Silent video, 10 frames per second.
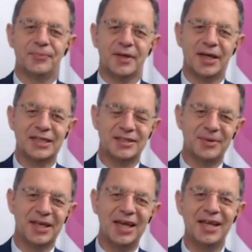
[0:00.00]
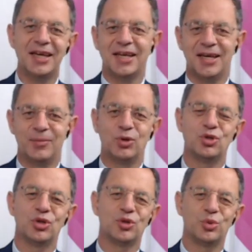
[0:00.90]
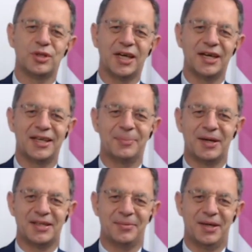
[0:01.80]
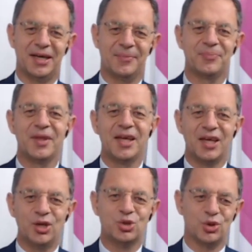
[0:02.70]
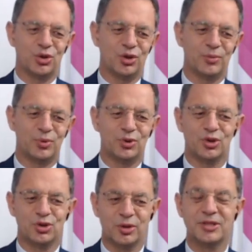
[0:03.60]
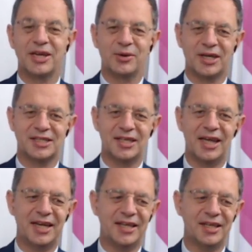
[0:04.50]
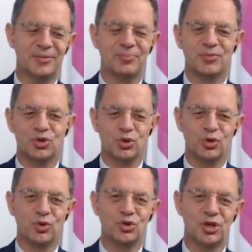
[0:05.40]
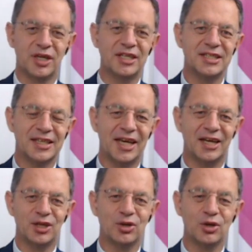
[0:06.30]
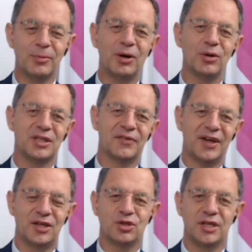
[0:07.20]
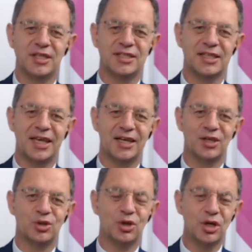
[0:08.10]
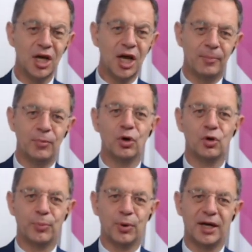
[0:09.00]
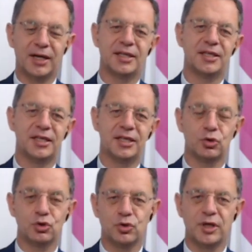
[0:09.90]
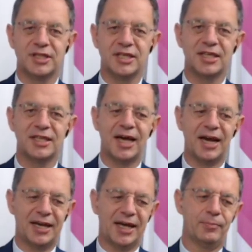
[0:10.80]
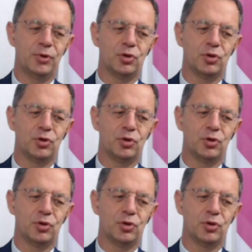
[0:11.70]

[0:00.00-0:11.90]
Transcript: Thank you very much, Michele. Good morning, everybody. My name is Massimo Cassinelli and I'm a technical journalist, but together with this activity, I also deal with company